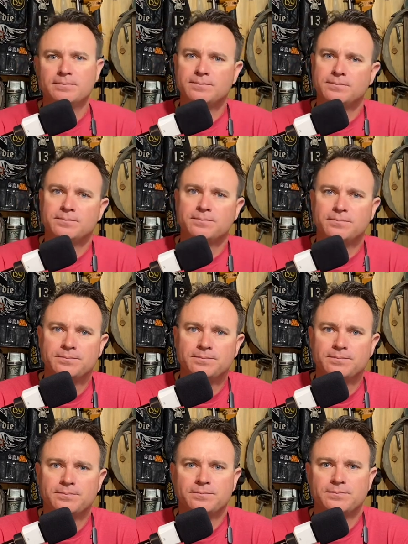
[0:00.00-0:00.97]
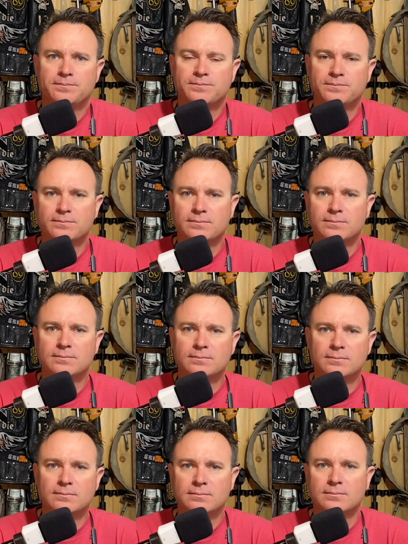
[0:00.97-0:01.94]

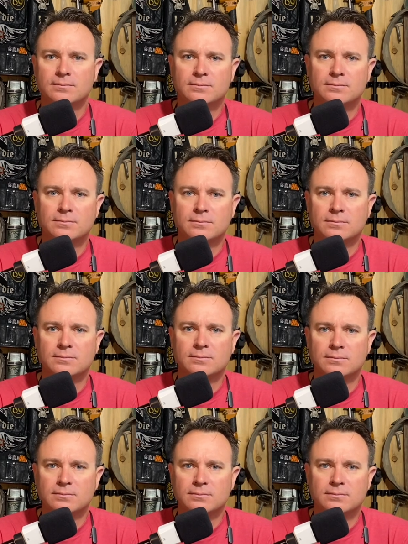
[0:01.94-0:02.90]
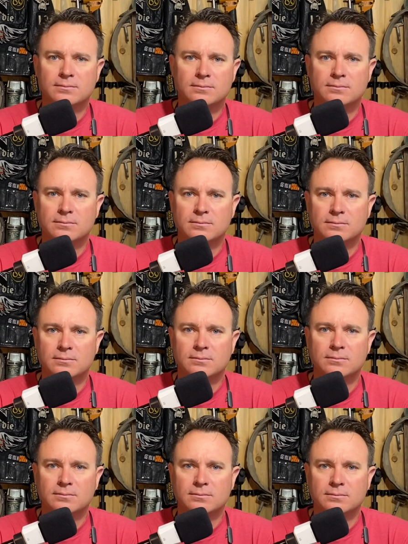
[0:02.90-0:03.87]

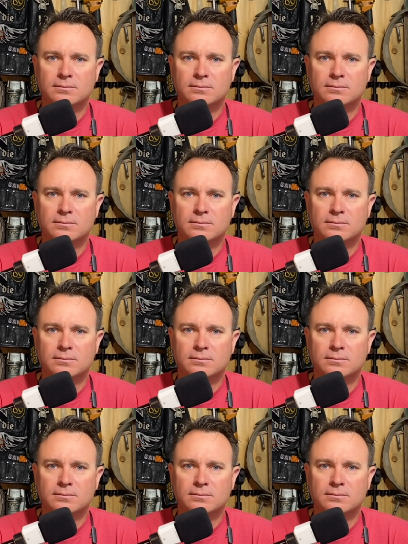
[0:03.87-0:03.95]
(silence)